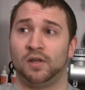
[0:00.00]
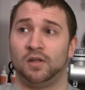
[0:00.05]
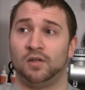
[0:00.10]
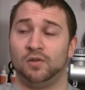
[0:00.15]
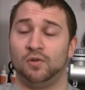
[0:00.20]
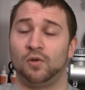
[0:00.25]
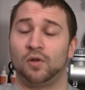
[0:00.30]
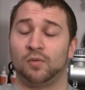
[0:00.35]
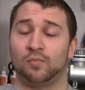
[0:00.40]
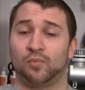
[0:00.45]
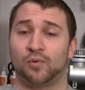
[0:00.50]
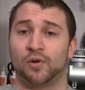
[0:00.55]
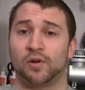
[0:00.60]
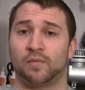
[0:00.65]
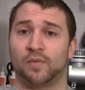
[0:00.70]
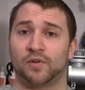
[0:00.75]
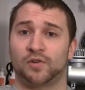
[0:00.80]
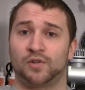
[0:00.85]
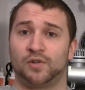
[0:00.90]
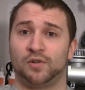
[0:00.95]
you can pretty
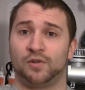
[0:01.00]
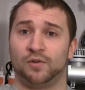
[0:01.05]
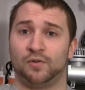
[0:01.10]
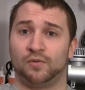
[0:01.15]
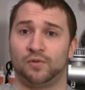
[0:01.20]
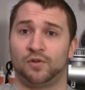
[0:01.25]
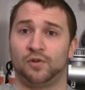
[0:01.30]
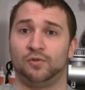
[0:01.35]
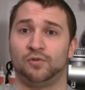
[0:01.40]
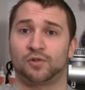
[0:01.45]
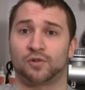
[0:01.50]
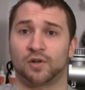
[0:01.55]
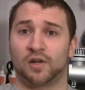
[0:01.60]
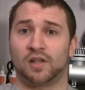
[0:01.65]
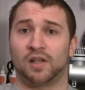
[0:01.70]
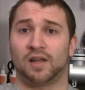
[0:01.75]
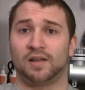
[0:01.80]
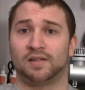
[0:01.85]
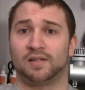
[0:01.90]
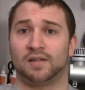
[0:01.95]
much do 2 straight
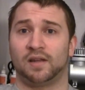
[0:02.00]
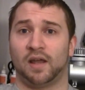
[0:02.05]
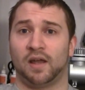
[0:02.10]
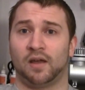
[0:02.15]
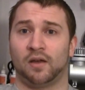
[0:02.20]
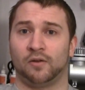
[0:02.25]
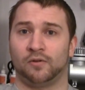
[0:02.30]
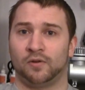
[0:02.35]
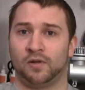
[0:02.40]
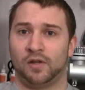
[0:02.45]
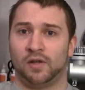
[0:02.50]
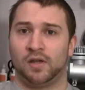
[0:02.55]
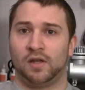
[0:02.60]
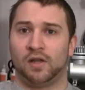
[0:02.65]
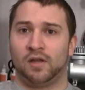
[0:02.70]
lines down,